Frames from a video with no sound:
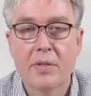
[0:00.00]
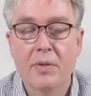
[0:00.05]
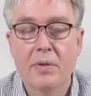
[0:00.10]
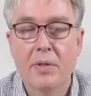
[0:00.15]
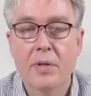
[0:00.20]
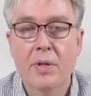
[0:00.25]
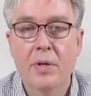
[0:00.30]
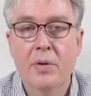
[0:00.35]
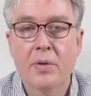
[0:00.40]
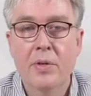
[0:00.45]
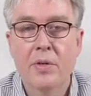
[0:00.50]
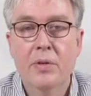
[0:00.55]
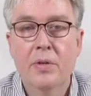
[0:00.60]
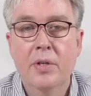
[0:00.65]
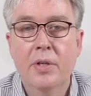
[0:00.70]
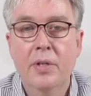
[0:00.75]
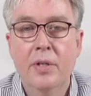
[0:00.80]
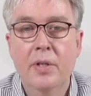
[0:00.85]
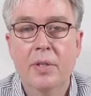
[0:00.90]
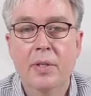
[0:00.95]
You, you know, you
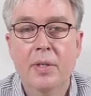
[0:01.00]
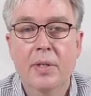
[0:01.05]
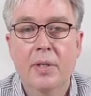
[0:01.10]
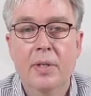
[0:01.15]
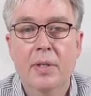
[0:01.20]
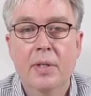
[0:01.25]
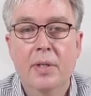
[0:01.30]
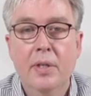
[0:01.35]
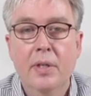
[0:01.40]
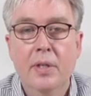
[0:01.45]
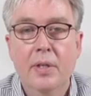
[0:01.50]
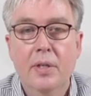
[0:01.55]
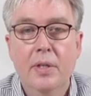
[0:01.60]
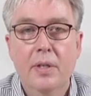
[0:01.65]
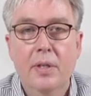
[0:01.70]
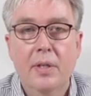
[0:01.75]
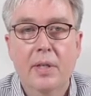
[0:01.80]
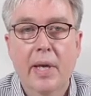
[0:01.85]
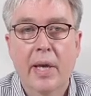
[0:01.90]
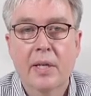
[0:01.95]
could
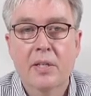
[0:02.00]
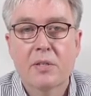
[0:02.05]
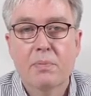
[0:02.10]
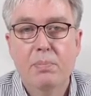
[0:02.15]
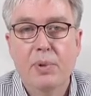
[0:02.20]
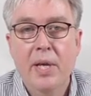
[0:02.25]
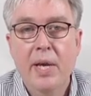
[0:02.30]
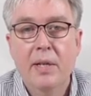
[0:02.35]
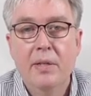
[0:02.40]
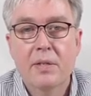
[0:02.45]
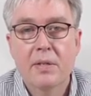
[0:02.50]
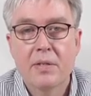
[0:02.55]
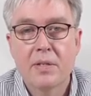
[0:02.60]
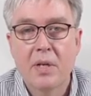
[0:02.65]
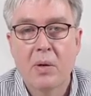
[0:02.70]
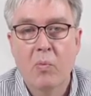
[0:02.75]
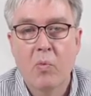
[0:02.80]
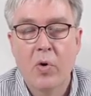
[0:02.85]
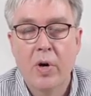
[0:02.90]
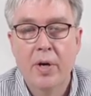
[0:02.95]
explain to
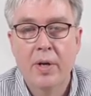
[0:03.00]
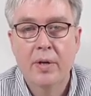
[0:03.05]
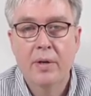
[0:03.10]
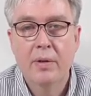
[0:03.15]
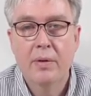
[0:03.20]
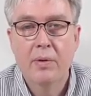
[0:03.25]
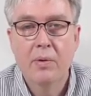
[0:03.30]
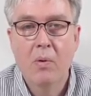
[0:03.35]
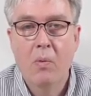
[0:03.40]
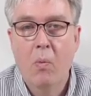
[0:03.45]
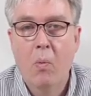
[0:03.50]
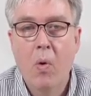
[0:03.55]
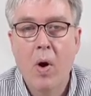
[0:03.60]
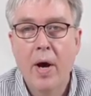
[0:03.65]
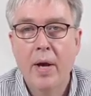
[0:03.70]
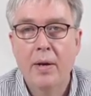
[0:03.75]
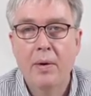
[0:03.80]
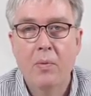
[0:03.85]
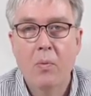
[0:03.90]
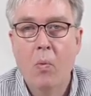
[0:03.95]
someone
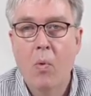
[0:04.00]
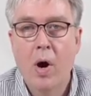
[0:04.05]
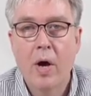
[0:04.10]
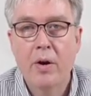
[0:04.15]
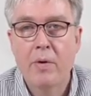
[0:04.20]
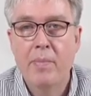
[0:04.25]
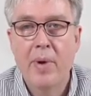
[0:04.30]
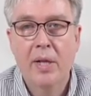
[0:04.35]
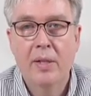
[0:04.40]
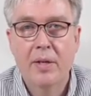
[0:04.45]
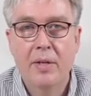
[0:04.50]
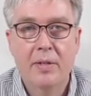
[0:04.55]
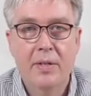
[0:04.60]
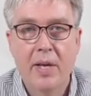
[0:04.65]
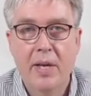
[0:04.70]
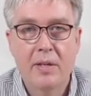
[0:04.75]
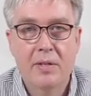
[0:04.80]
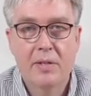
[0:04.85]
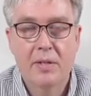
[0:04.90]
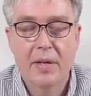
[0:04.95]
what watermelon
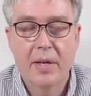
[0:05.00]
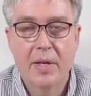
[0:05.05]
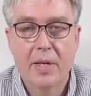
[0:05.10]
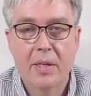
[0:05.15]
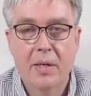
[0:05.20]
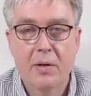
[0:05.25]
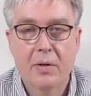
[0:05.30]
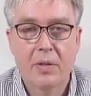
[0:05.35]
tastes like.